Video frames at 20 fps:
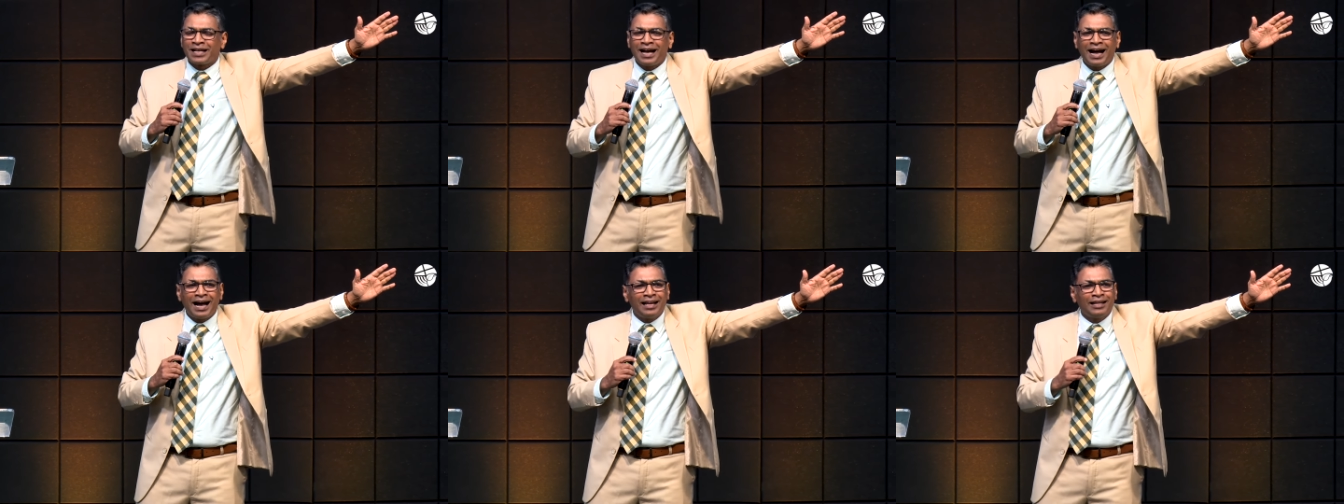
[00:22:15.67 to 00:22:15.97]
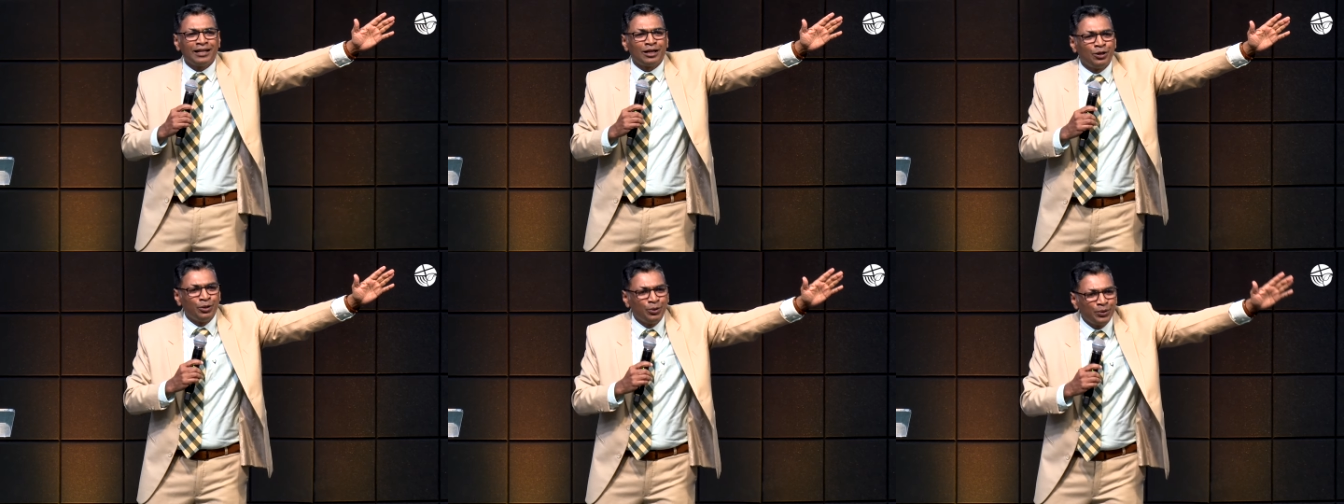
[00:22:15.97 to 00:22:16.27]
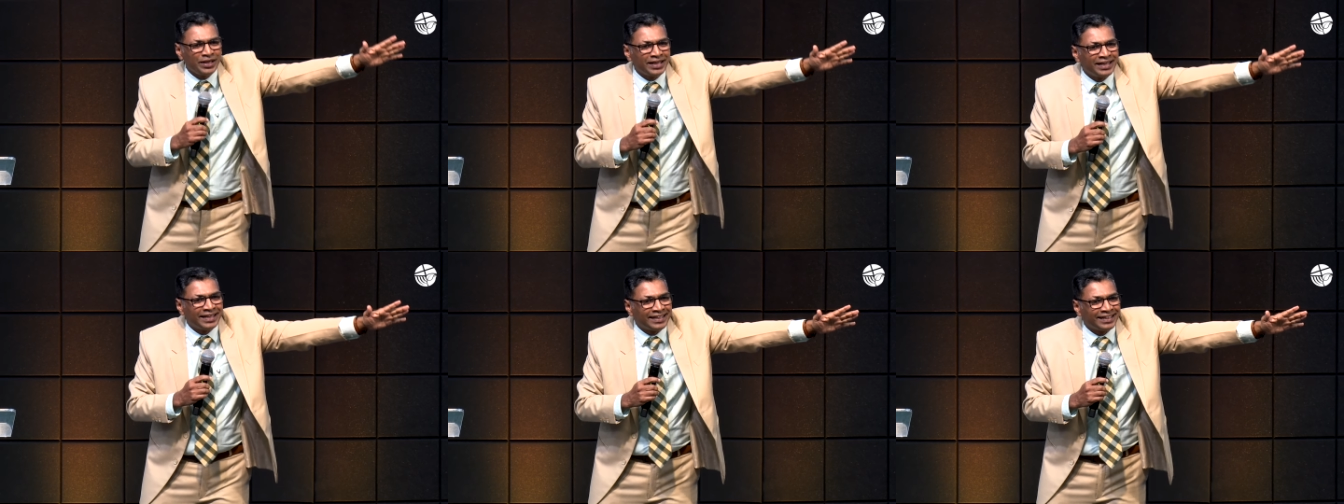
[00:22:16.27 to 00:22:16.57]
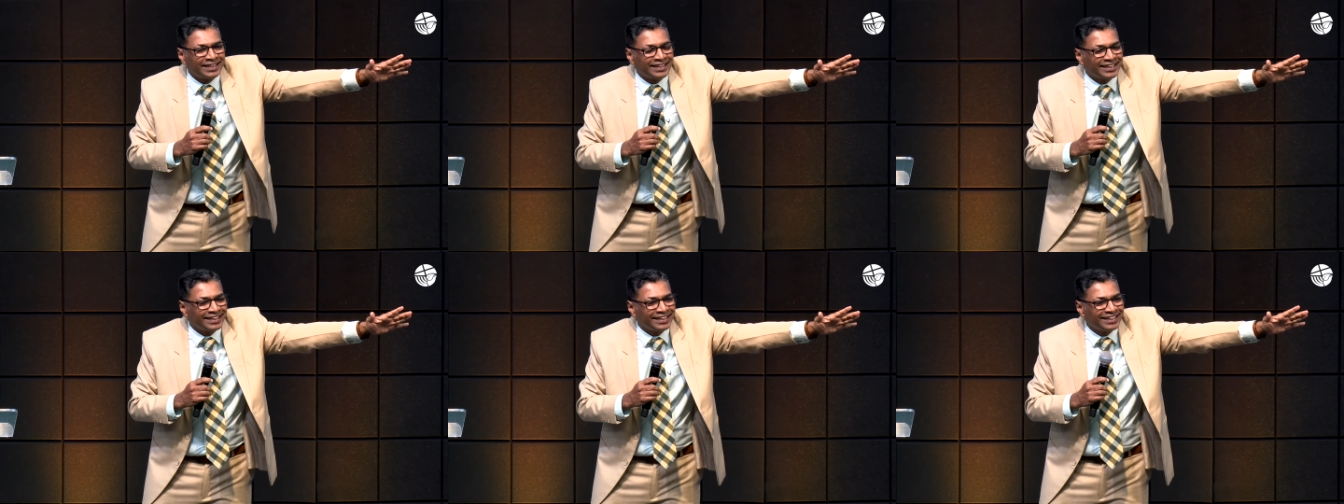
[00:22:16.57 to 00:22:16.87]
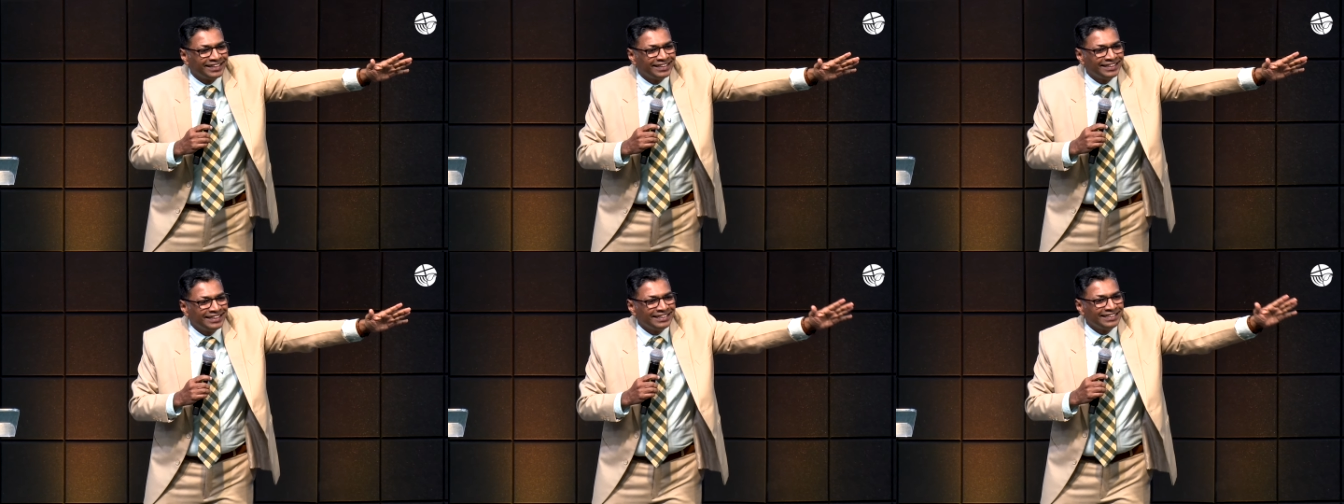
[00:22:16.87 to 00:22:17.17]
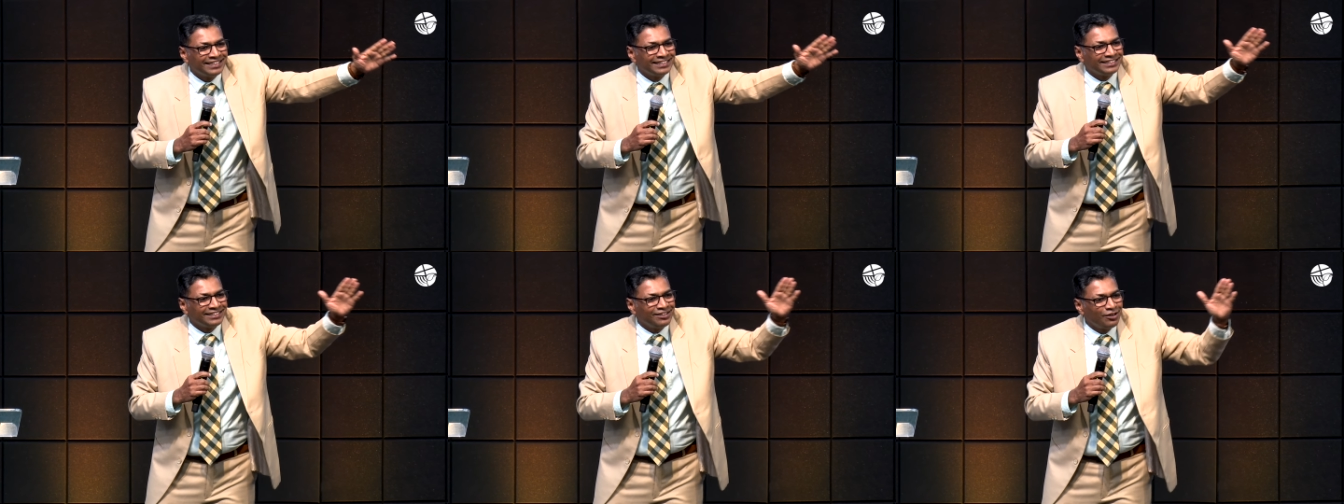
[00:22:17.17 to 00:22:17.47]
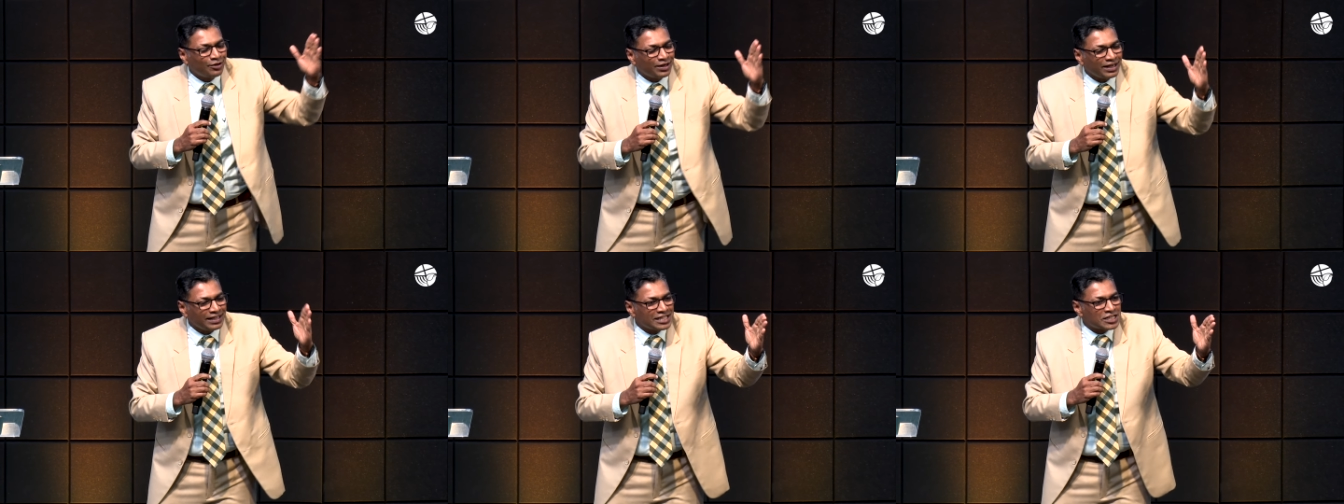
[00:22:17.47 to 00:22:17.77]
Hallelujah.
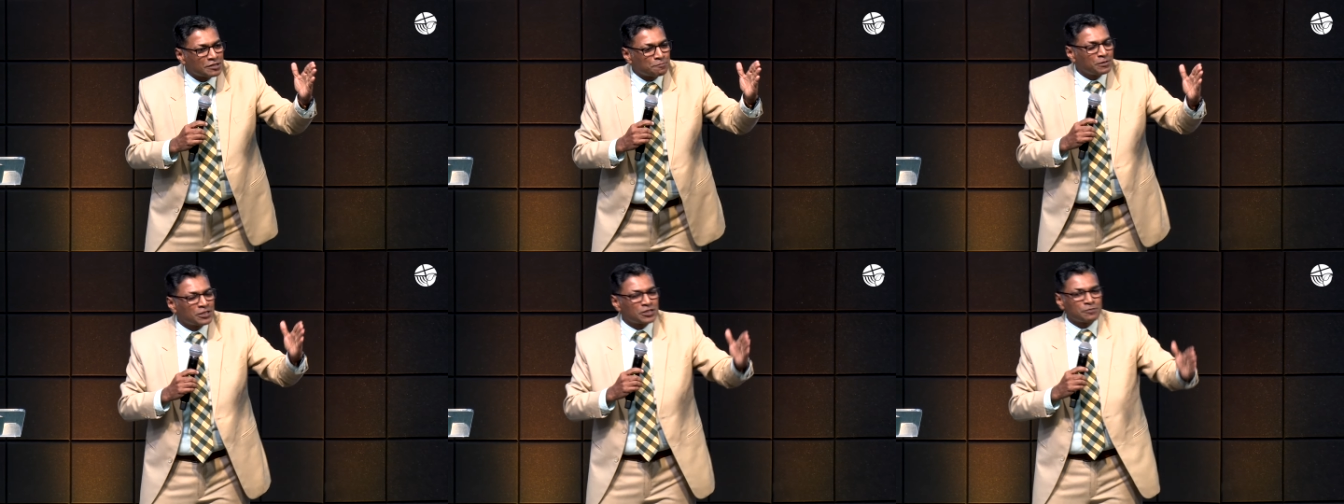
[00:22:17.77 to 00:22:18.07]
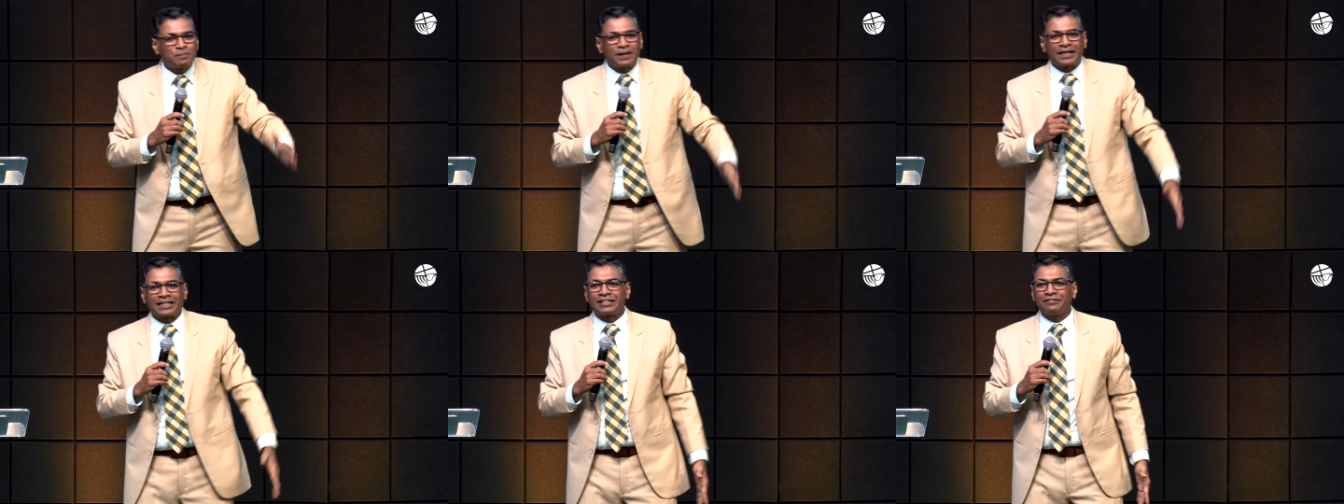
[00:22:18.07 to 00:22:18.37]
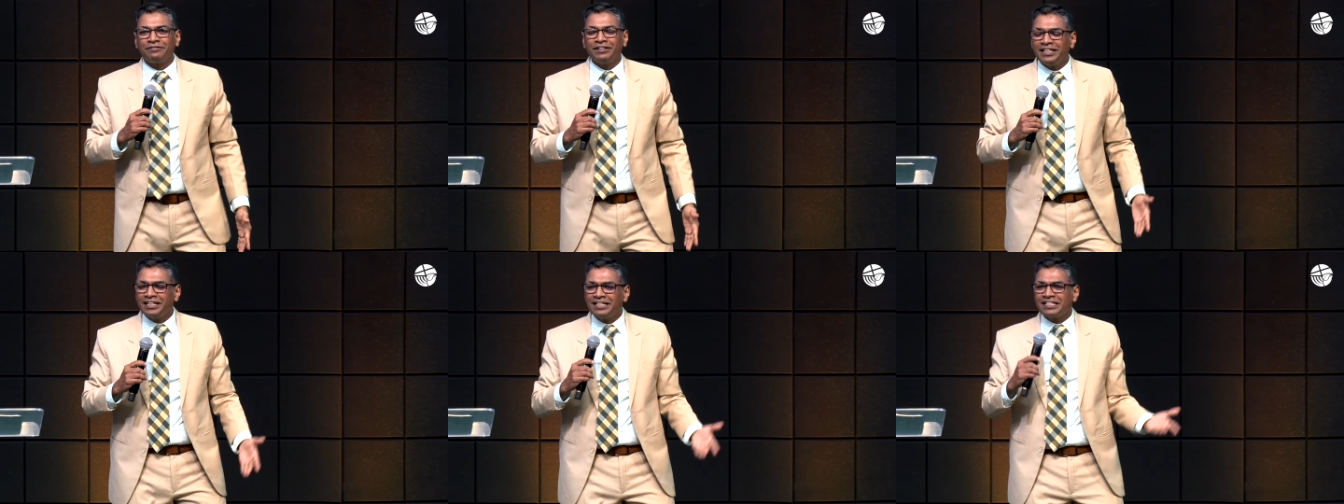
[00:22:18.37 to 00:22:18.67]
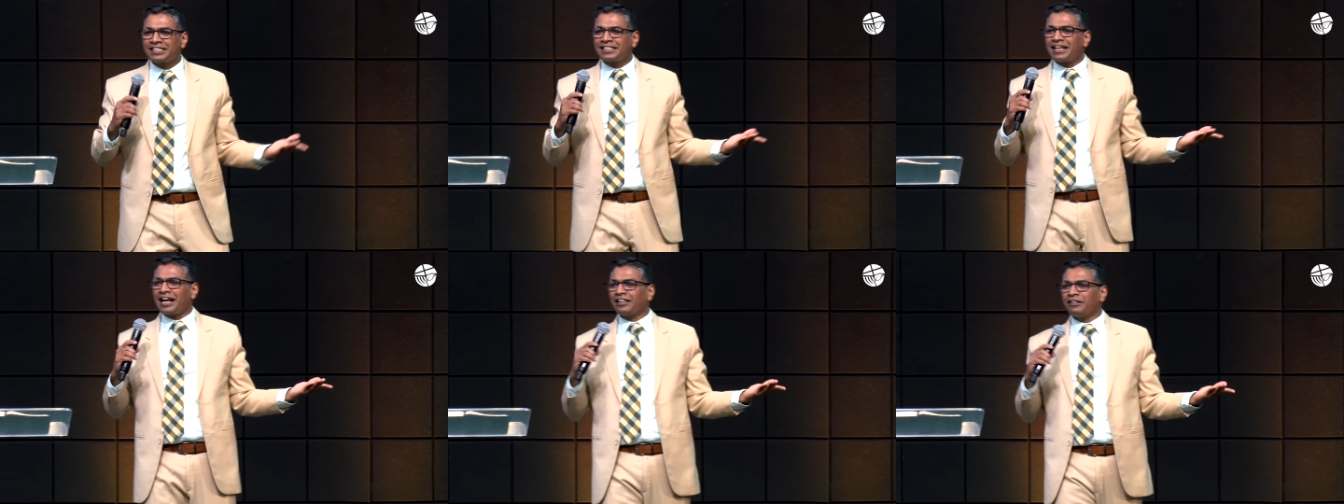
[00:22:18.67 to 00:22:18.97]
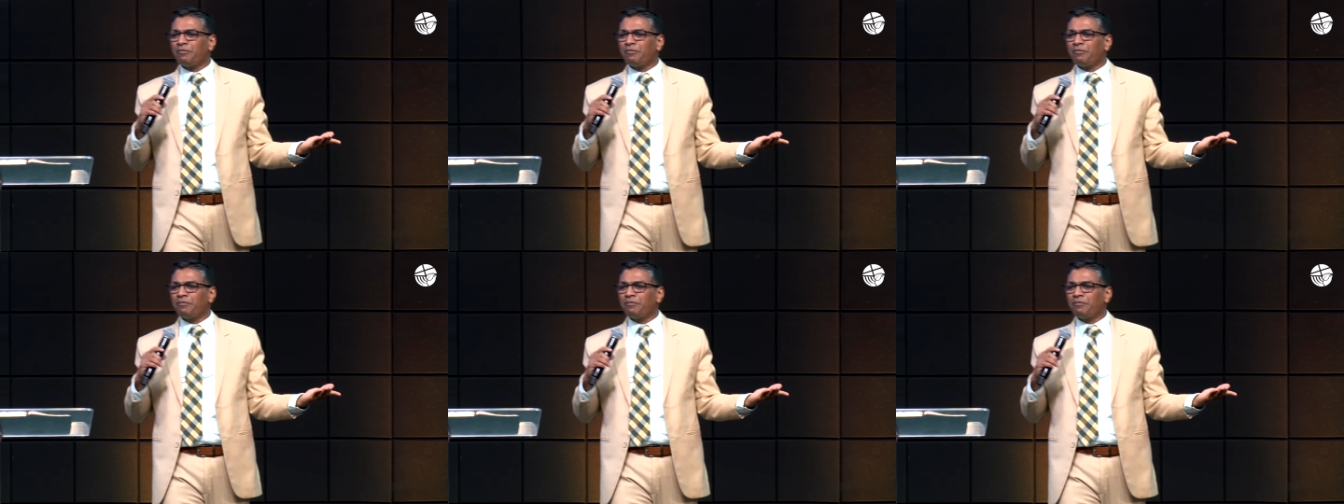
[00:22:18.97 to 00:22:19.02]
Look at his perspective. He didn't start